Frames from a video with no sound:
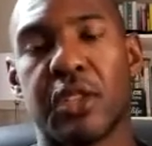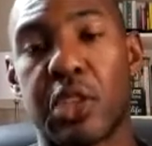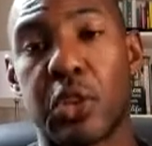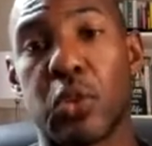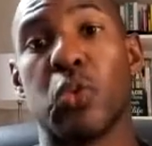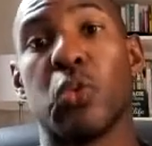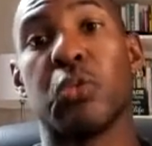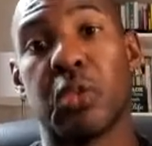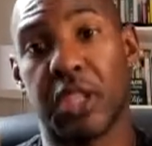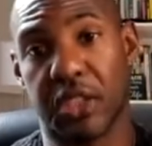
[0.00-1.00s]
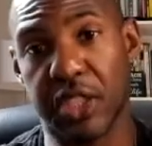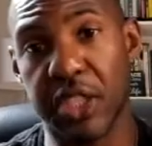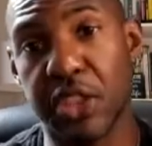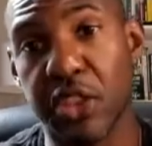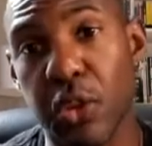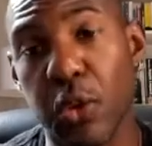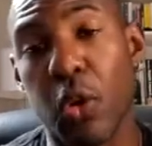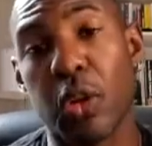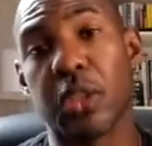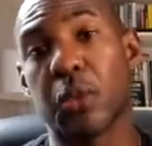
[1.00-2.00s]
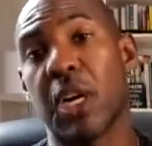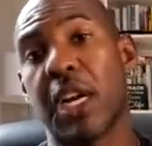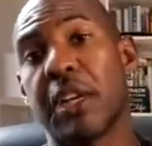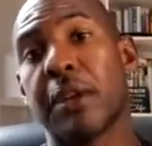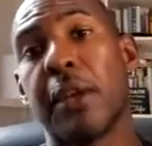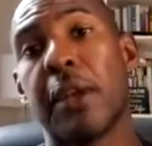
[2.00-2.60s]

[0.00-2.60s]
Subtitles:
to assist you along your way.